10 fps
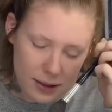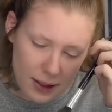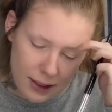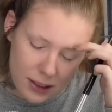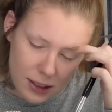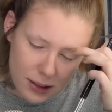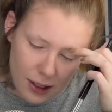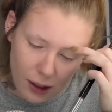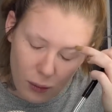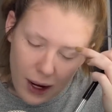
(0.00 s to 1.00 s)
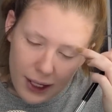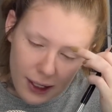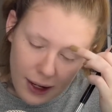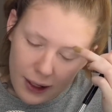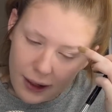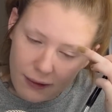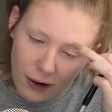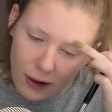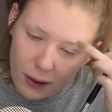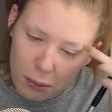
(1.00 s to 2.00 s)
it's just like, why did I
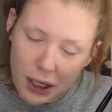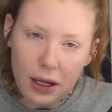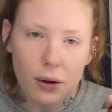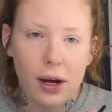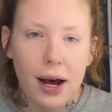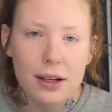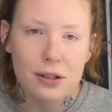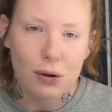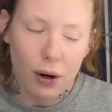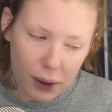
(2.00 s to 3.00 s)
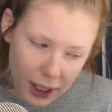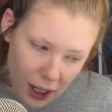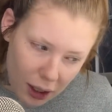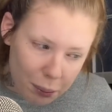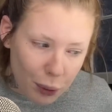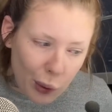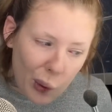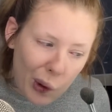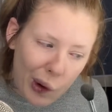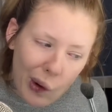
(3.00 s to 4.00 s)
never meet you guys growing up?
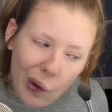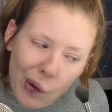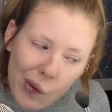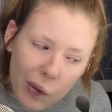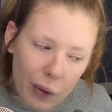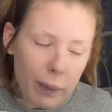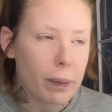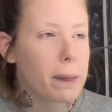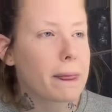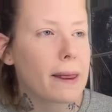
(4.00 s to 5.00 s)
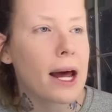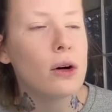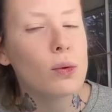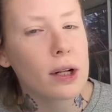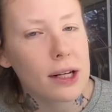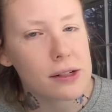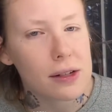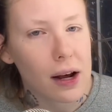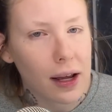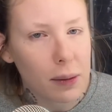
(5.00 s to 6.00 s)
Or I don't really
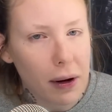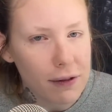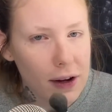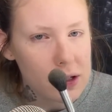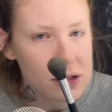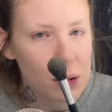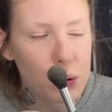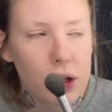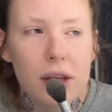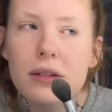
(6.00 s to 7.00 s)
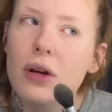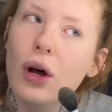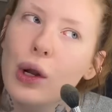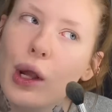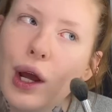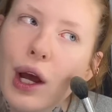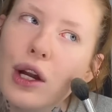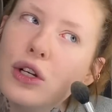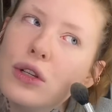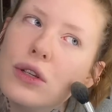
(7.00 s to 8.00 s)
suck in my face to put this on, like, I
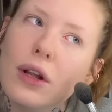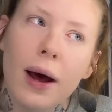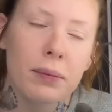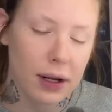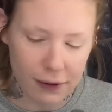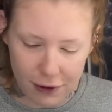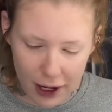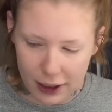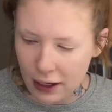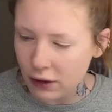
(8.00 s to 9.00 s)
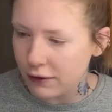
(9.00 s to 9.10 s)
just in fact, I